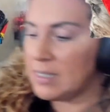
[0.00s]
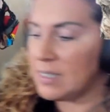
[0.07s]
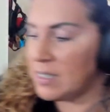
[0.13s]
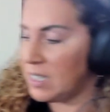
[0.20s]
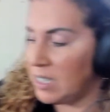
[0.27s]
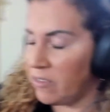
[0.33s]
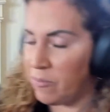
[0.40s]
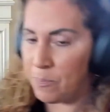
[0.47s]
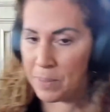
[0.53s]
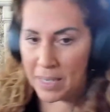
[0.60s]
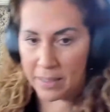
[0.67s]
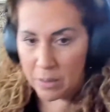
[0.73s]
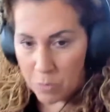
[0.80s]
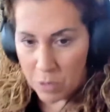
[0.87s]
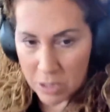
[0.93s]
see if
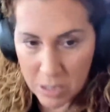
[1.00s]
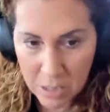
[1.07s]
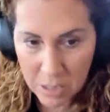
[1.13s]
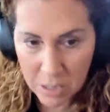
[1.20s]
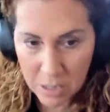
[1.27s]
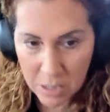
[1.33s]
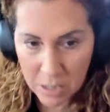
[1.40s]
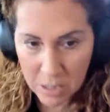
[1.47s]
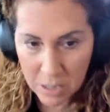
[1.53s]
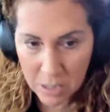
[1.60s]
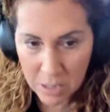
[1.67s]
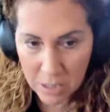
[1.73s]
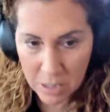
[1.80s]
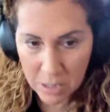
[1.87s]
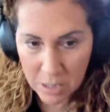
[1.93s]
Bandit wants to do
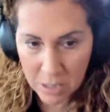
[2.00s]
this,